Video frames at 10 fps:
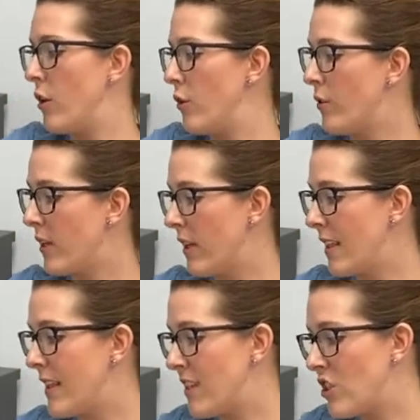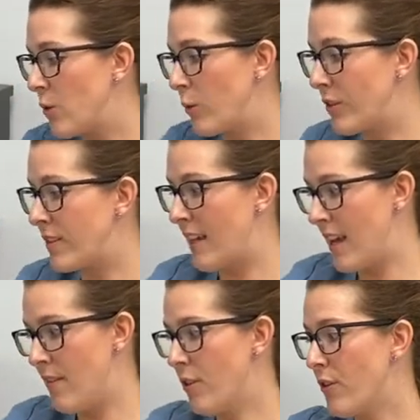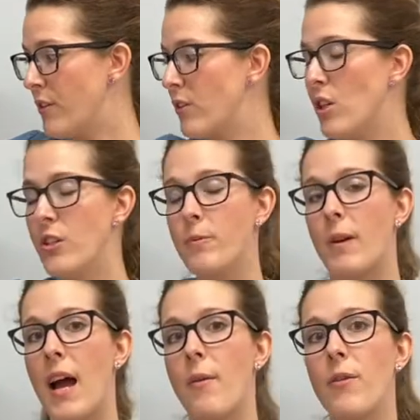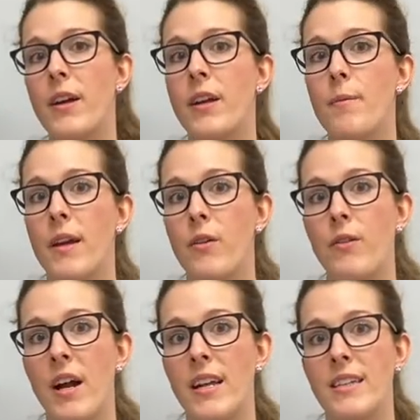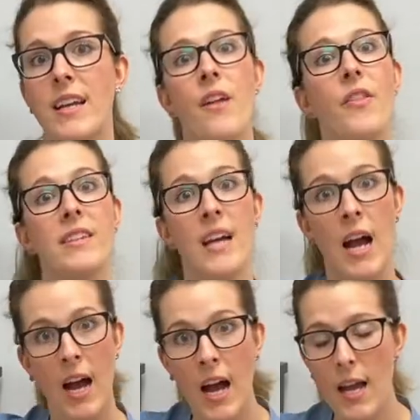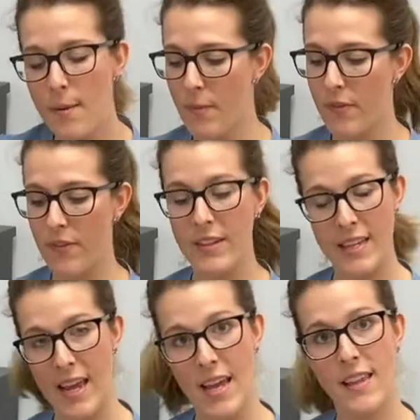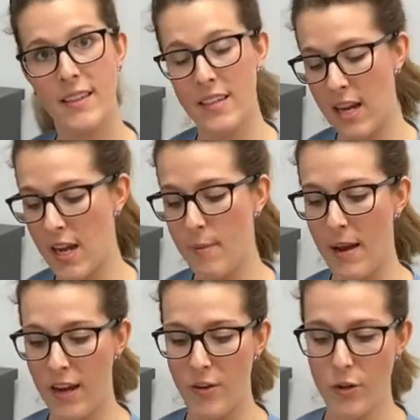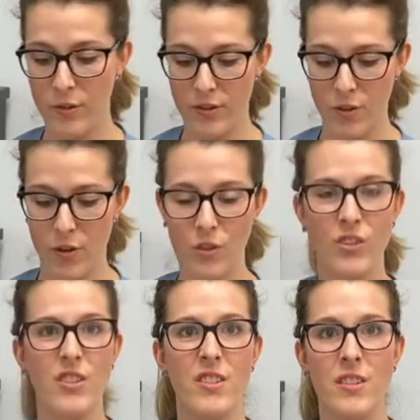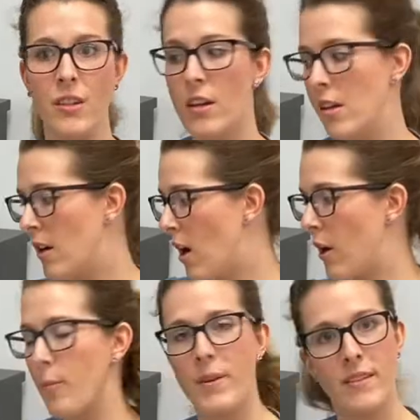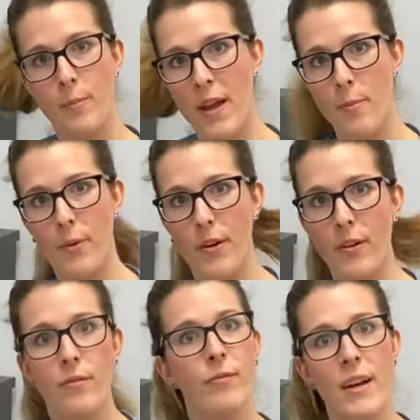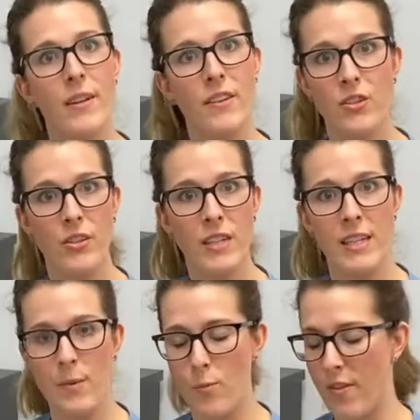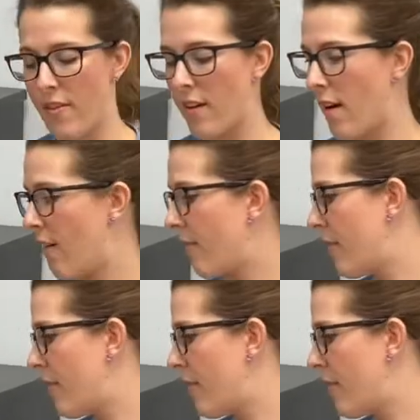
This will save your results, but I would recommend writing down the time, the day, the time, and your result just on a piece of paper, right, that you can keep with the cuff.